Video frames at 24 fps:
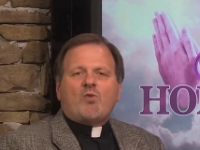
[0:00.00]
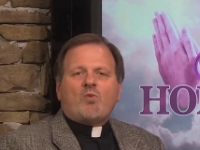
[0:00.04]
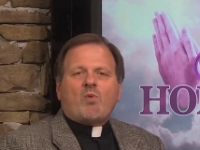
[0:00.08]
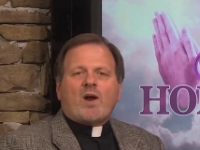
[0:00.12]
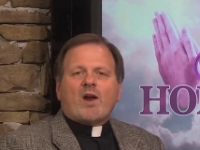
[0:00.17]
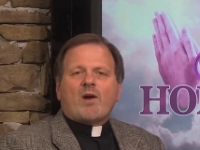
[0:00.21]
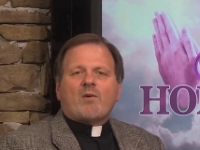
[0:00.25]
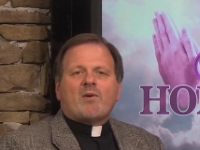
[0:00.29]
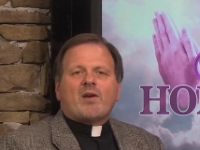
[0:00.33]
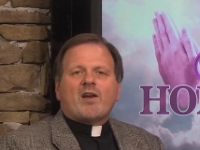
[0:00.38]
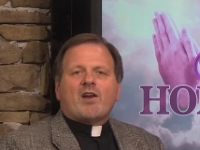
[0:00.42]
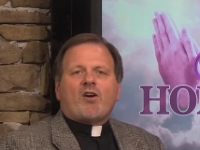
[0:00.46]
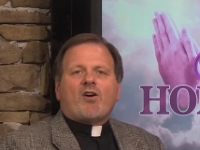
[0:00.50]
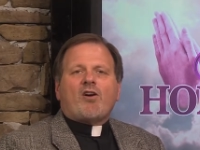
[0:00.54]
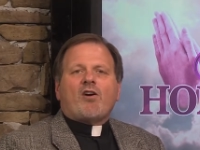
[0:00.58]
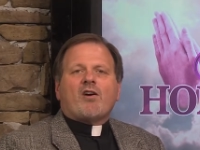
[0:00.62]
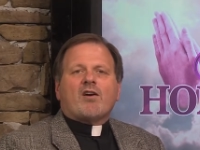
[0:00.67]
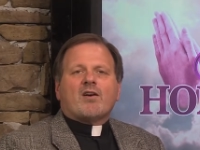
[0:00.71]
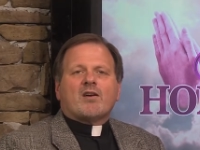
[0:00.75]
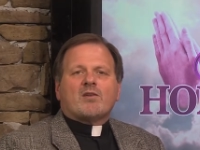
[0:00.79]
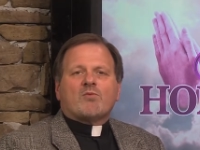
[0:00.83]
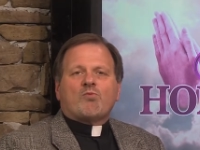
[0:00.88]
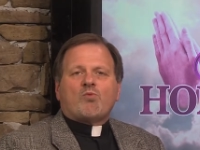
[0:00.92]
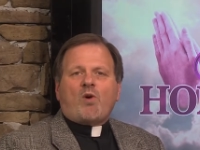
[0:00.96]
where we
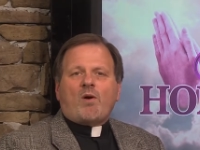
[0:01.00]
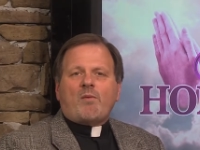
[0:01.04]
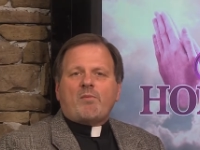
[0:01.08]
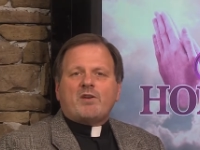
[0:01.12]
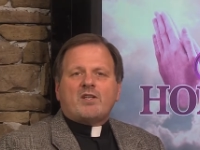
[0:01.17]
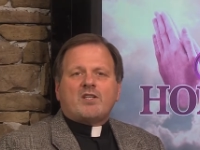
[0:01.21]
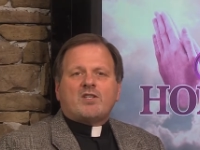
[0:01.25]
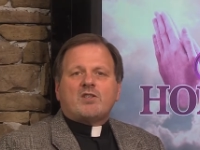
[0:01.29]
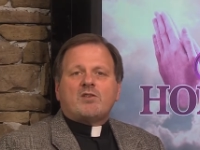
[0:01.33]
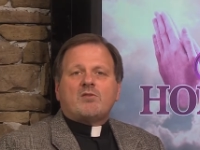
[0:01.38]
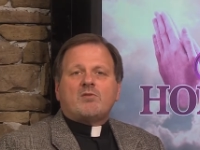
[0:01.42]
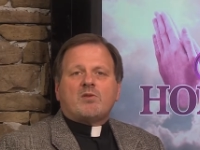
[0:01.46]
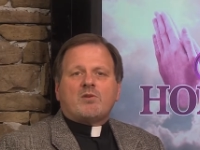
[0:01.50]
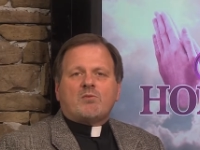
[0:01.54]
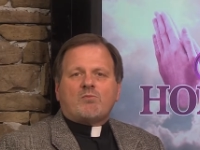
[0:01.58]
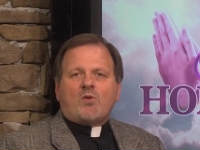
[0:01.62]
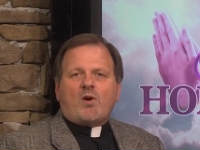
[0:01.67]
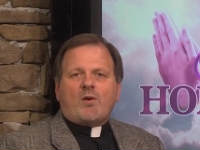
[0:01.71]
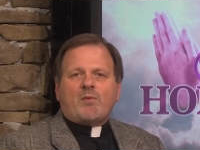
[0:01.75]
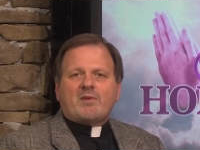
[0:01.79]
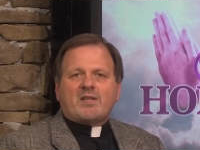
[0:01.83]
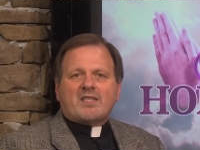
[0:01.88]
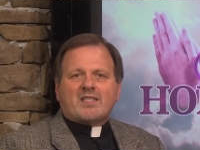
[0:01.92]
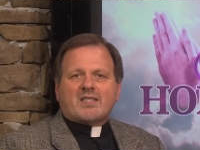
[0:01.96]
are and what we do and
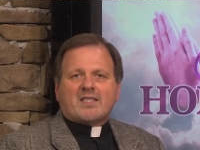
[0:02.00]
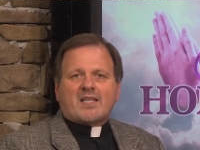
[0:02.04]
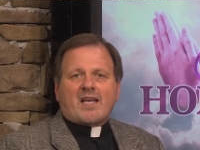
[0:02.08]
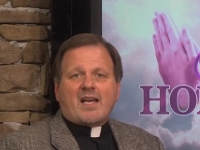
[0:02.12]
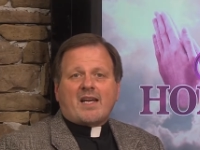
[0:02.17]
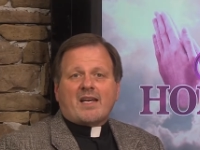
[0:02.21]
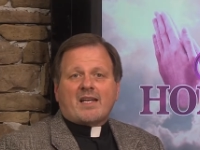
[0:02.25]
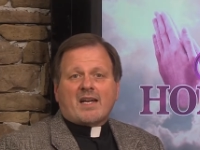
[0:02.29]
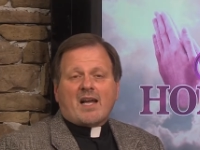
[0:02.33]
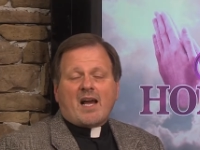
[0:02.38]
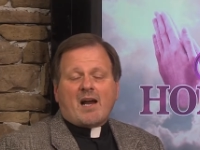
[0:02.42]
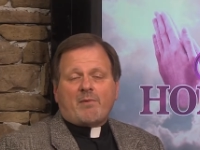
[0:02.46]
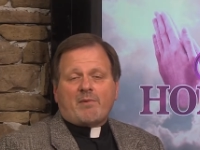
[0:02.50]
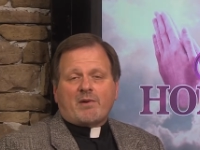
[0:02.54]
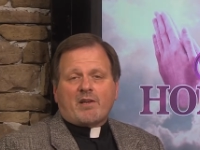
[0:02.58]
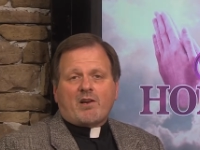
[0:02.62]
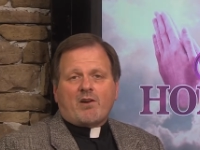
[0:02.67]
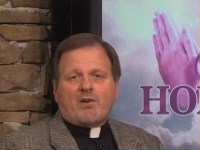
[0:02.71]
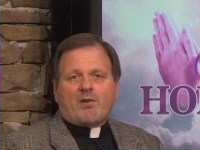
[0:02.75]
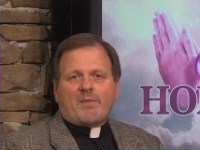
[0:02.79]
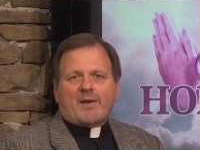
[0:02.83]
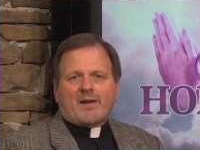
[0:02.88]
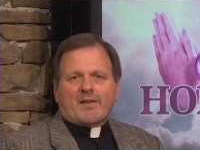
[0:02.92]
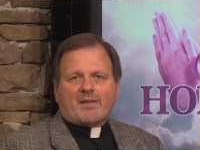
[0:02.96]
what we say and how we
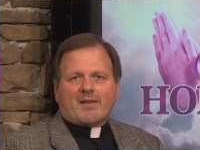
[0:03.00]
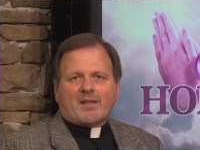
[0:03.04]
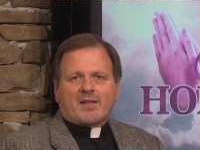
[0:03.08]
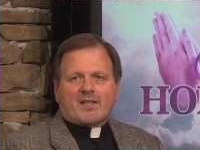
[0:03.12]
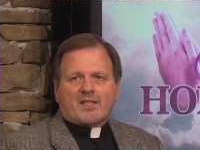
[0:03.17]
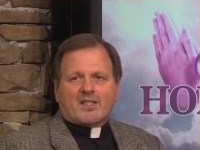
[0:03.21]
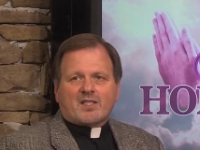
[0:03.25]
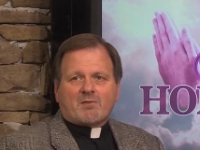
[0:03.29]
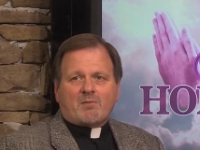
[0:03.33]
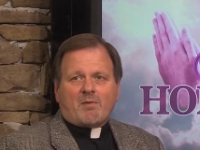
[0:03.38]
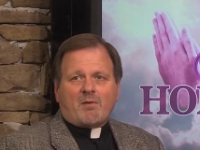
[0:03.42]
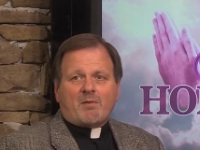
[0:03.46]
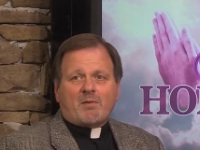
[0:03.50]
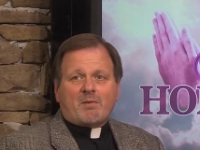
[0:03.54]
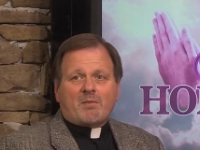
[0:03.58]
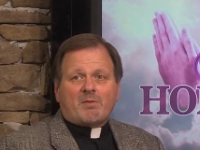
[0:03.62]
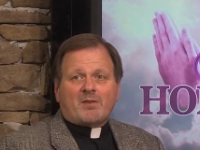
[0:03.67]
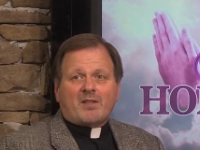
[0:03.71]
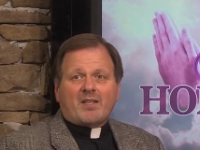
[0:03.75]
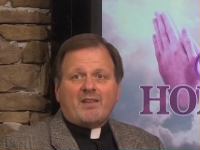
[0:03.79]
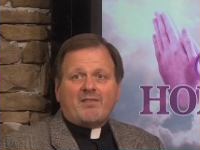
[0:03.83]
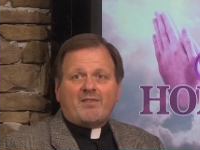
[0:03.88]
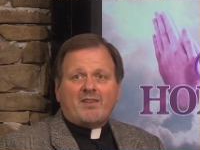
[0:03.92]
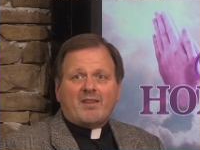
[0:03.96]
go about things. And when we
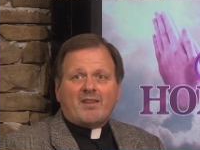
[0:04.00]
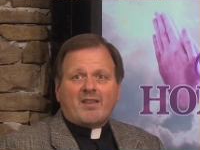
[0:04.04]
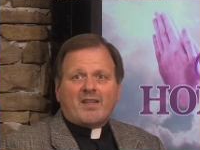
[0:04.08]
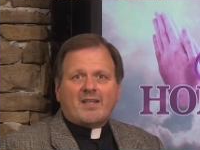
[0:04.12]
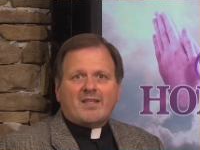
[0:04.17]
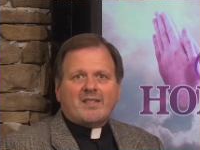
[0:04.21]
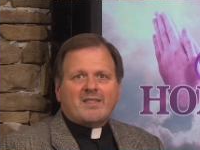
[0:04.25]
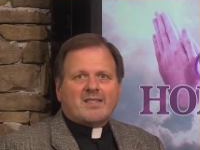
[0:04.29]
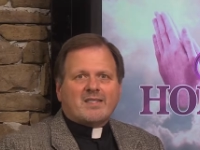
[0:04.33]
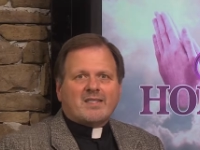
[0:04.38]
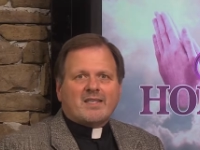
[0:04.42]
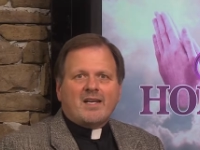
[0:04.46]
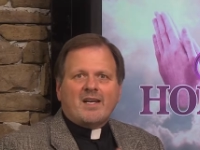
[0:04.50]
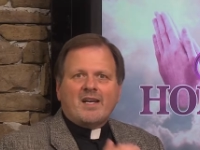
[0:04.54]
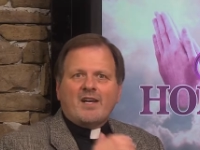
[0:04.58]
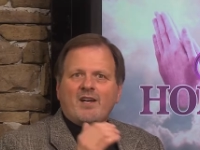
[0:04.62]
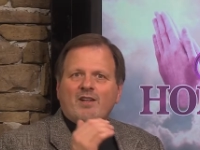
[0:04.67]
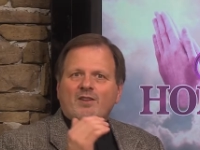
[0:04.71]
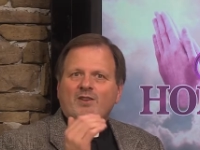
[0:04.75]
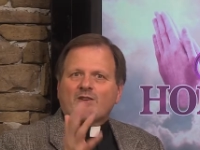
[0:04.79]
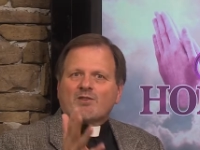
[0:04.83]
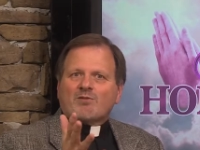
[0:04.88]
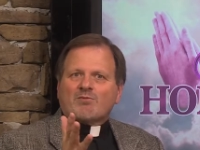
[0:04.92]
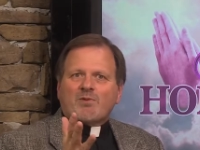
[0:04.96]
believe in things,
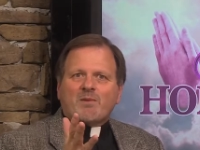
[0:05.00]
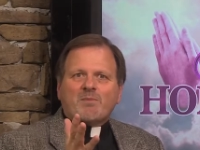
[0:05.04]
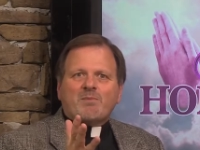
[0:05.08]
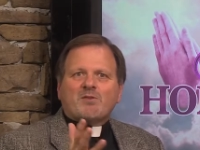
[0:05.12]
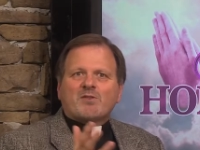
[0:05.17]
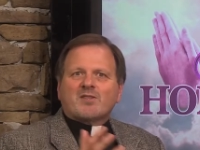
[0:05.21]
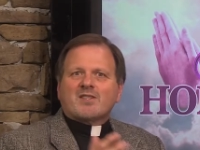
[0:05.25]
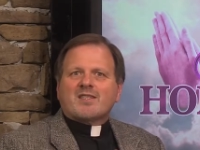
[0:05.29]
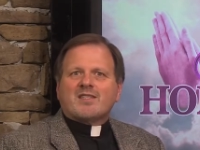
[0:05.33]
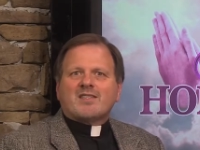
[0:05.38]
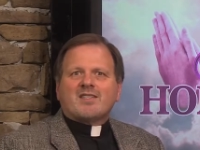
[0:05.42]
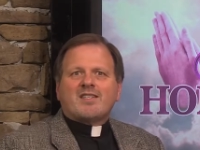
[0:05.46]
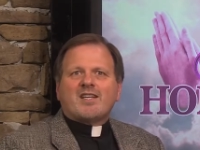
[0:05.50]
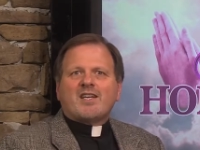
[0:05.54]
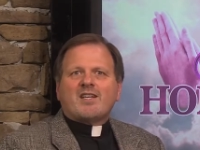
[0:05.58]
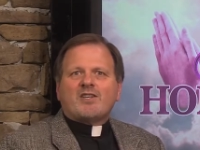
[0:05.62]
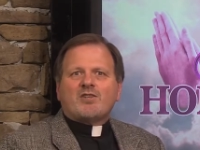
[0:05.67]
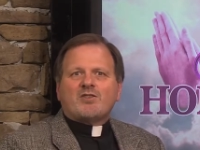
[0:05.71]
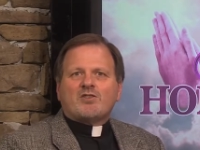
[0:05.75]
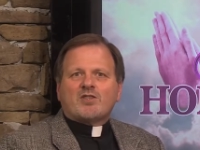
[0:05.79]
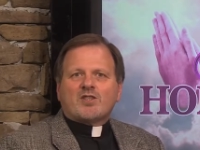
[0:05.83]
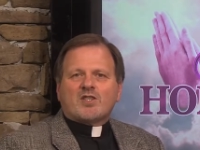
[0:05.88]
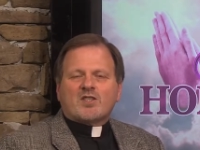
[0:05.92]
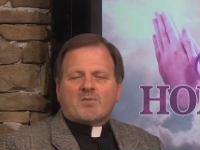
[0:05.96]
those ripples
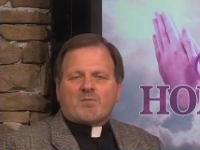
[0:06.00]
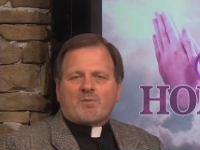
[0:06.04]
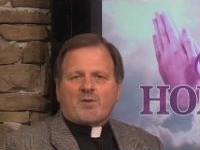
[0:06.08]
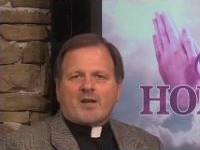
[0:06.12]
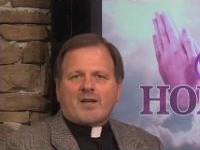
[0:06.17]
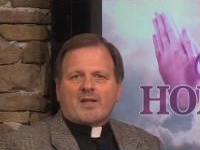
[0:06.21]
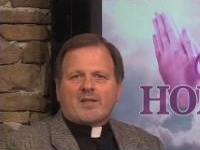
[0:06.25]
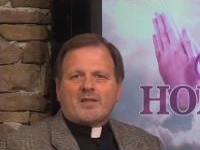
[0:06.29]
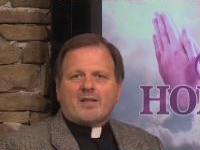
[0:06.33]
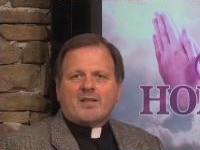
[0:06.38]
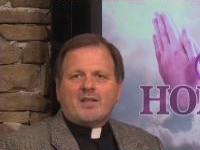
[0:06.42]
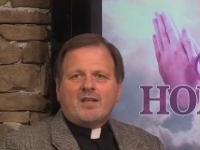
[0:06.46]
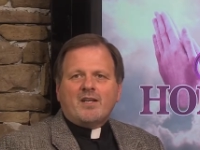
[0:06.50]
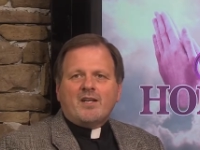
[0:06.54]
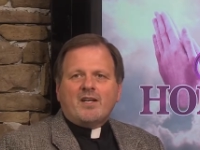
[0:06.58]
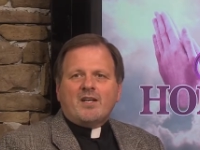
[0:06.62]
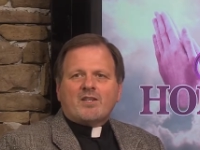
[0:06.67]
continue to spread.